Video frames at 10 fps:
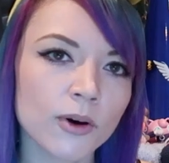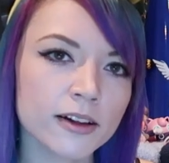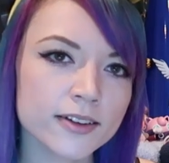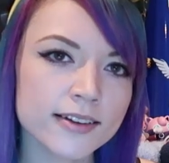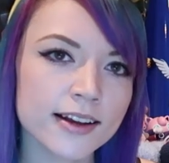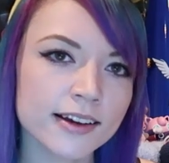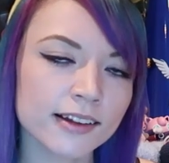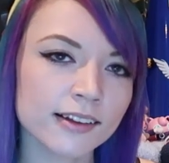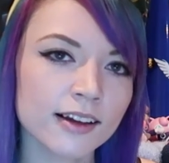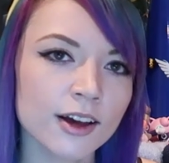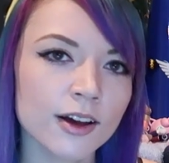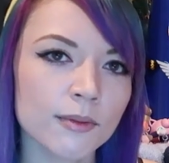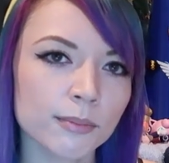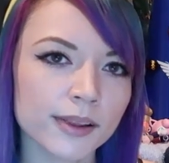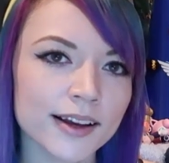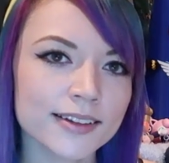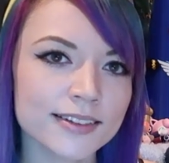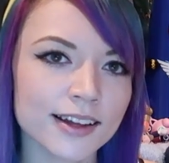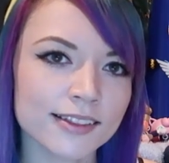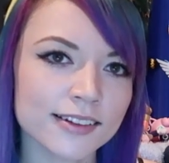while you're taking place
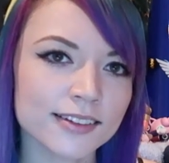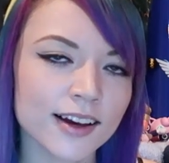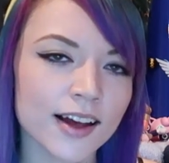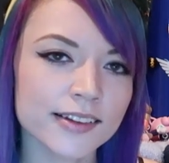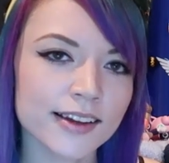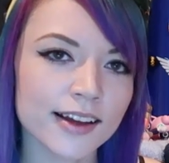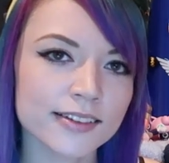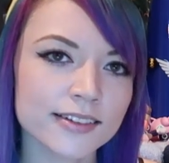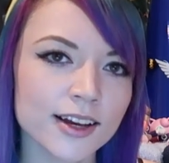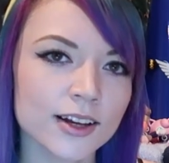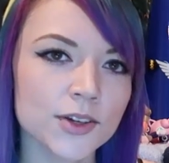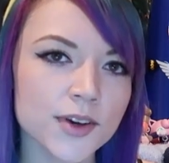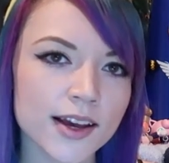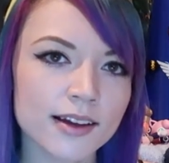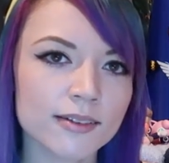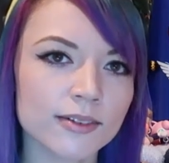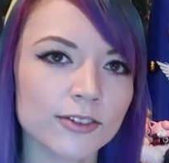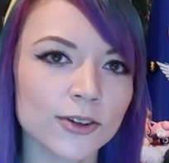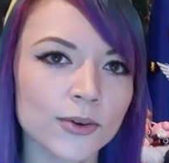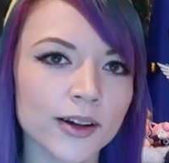in this contest, you can't
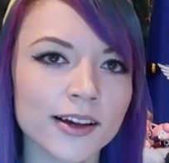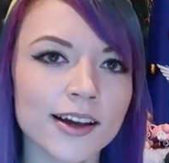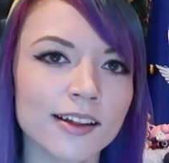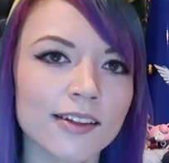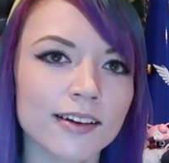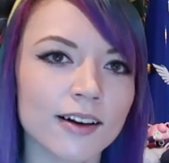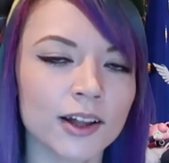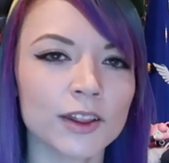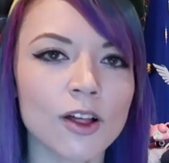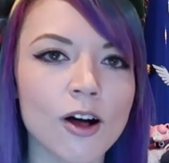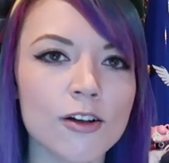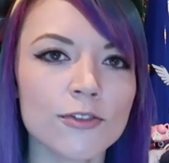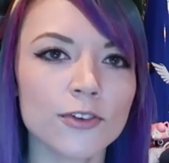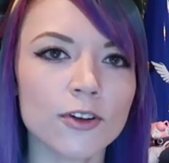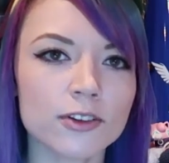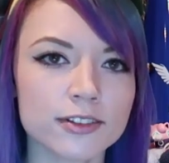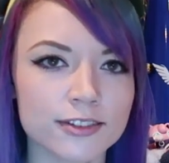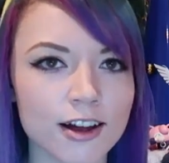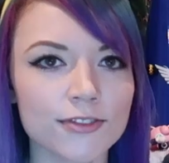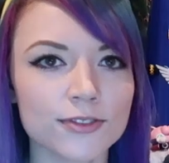do any kind of like unlawful
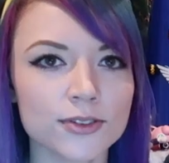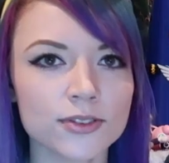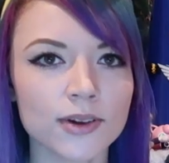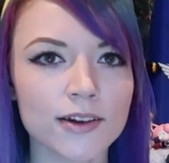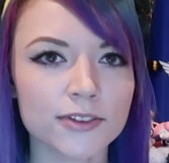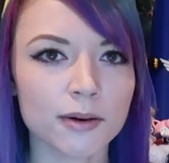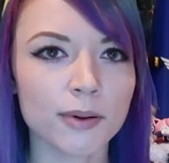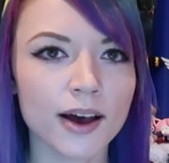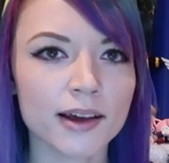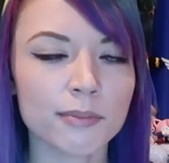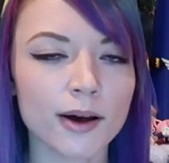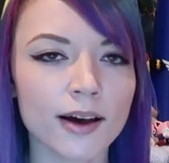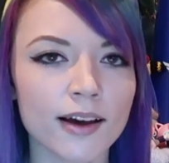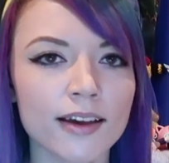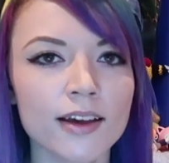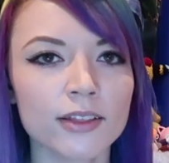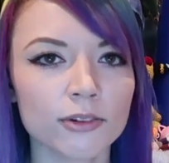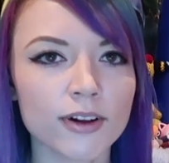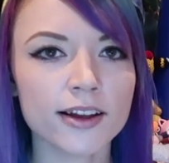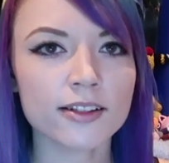stuff. You still have to abide by
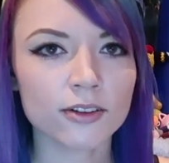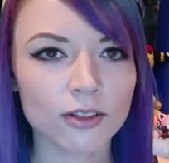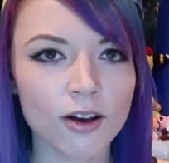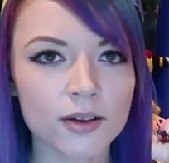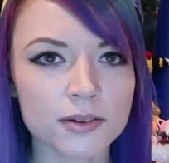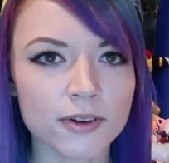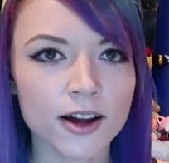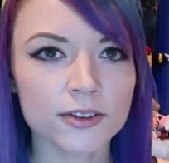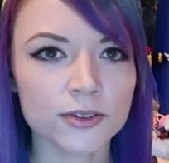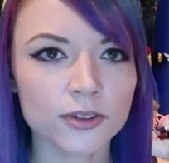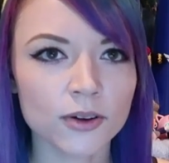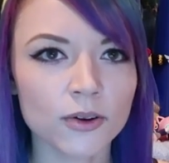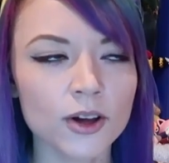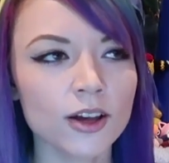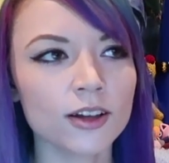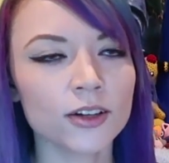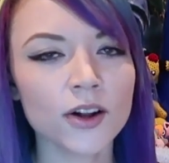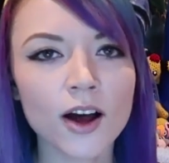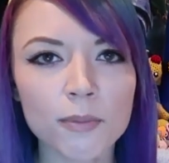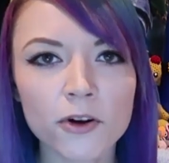the regular laws around you. So you
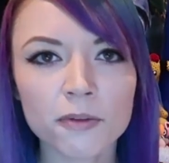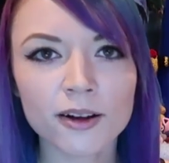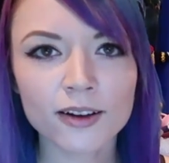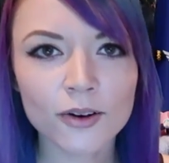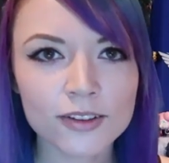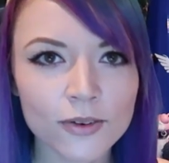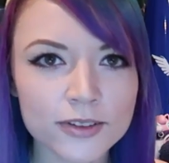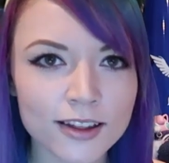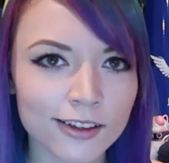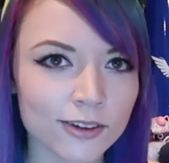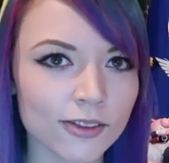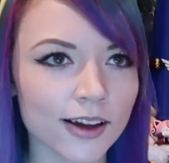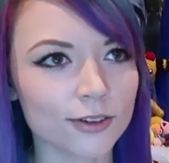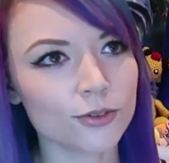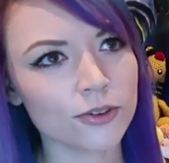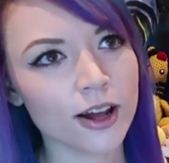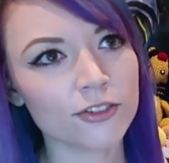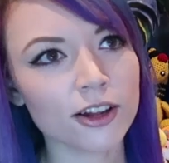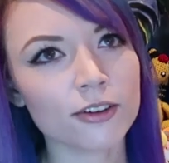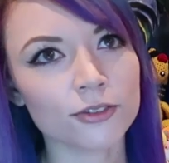know how Pokemon Go is always telling you like do not